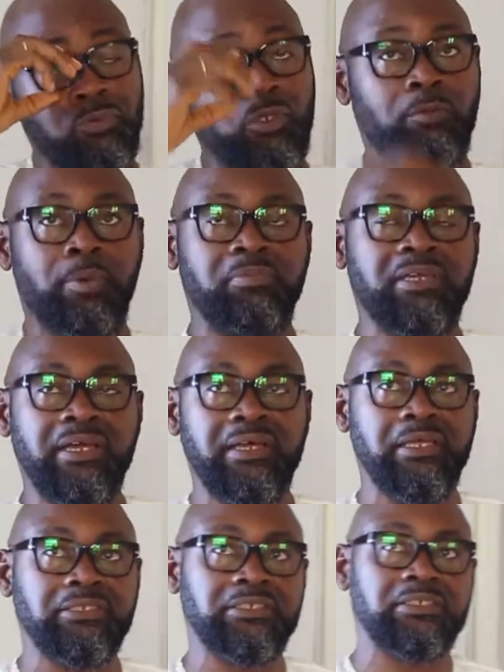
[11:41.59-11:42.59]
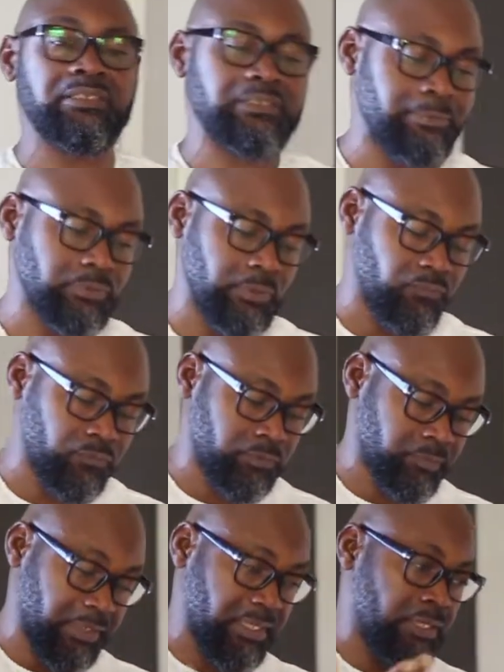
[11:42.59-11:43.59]
You're probably engaging in terms of
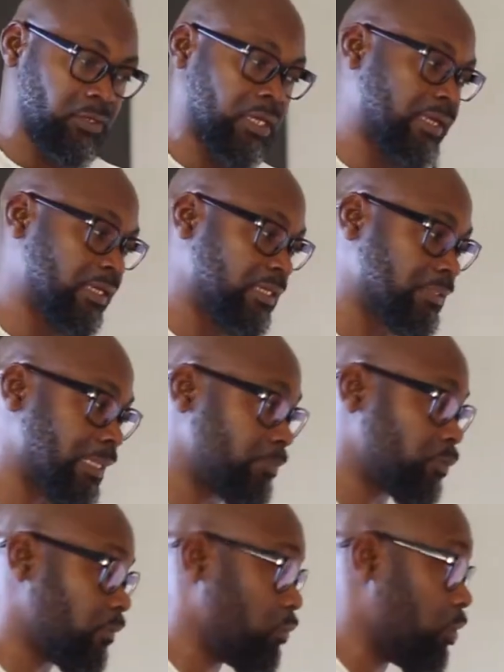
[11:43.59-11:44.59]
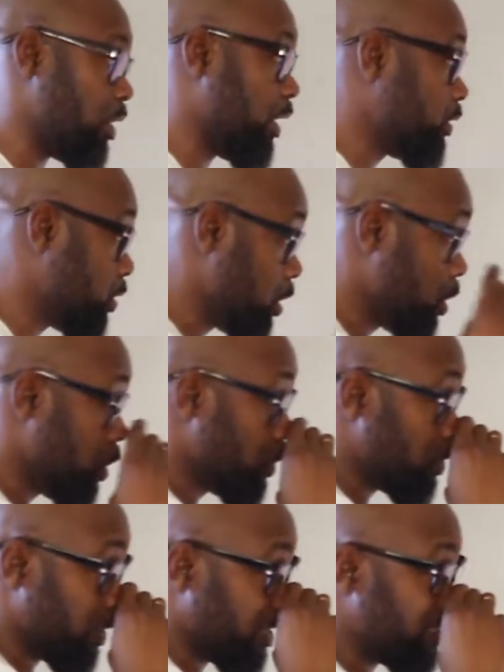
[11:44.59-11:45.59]
speaking, you're engaging in terms of knowledge,
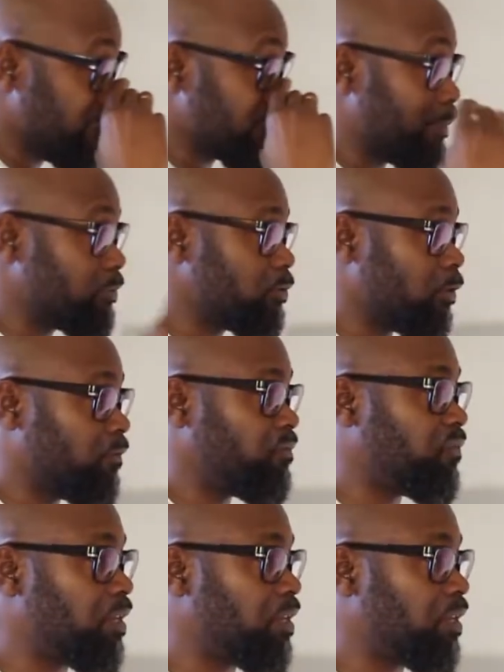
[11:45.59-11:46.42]
you're engaging in terms of